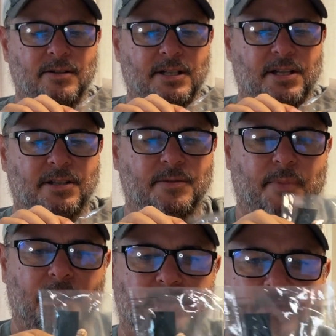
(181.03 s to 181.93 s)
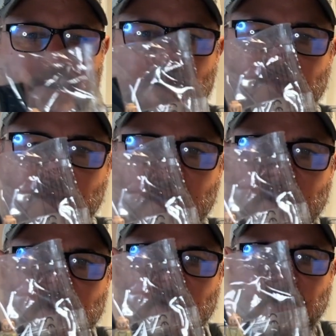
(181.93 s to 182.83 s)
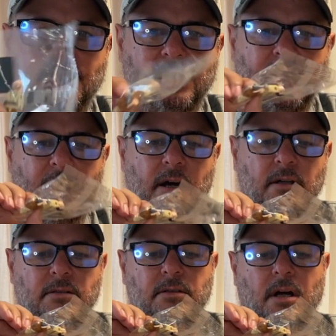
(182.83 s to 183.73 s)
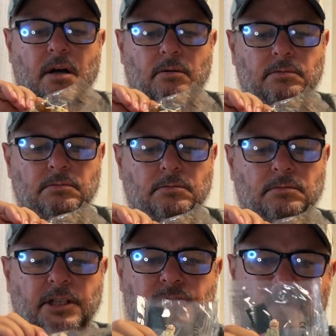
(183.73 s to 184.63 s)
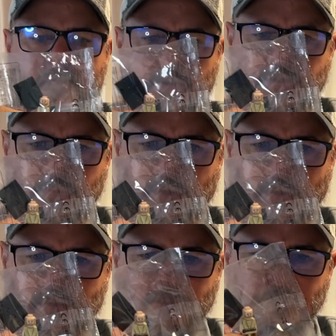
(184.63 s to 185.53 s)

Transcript: It doesn't bounce around. You can see, oh, it's reversible.